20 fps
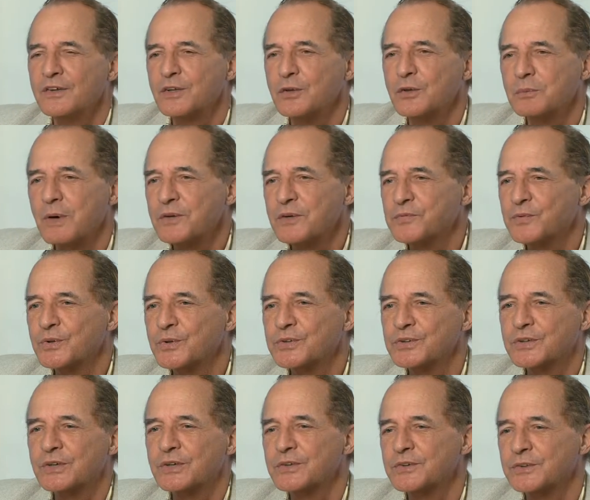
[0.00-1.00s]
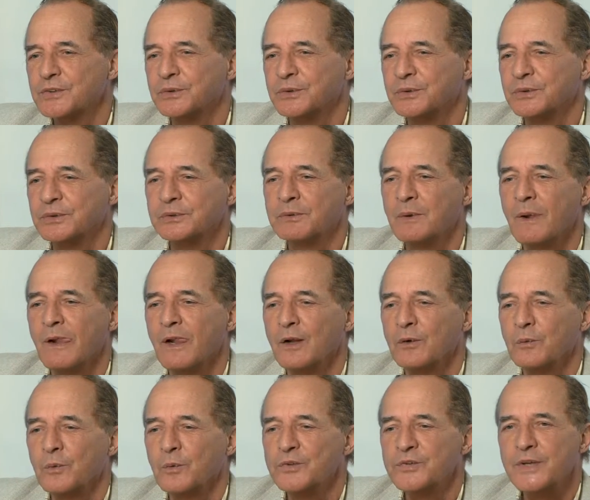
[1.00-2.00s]
So my first concern
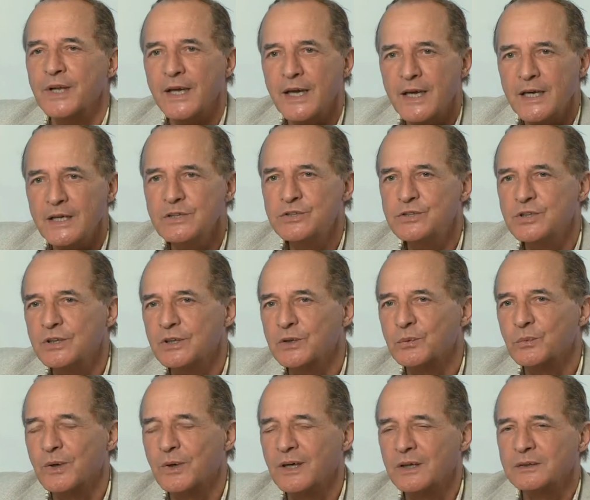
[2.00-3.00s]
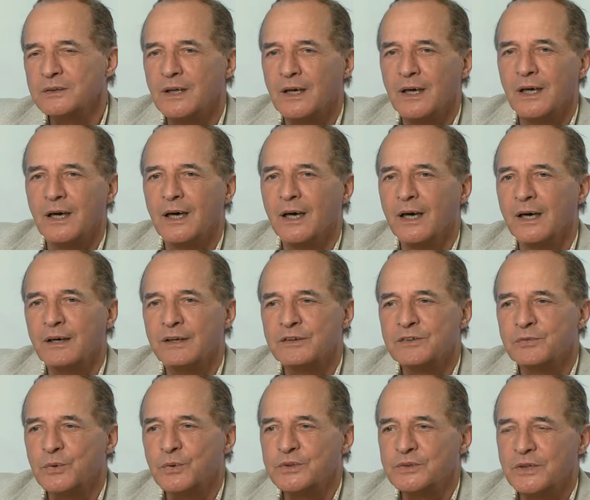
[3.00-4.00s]
was the aging around the
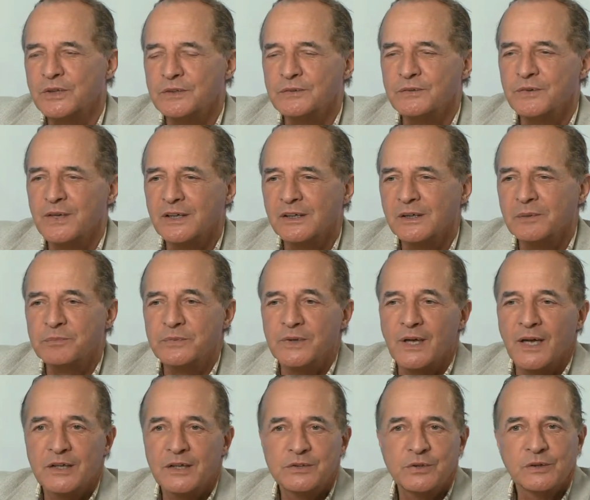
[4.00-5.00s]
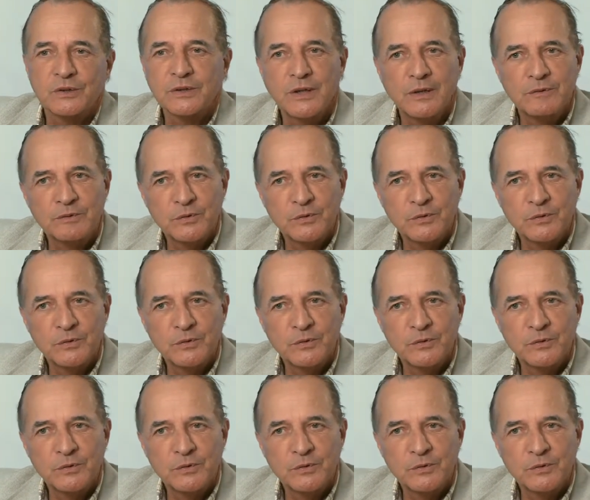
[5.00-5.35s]
eyes, which had developed naturally.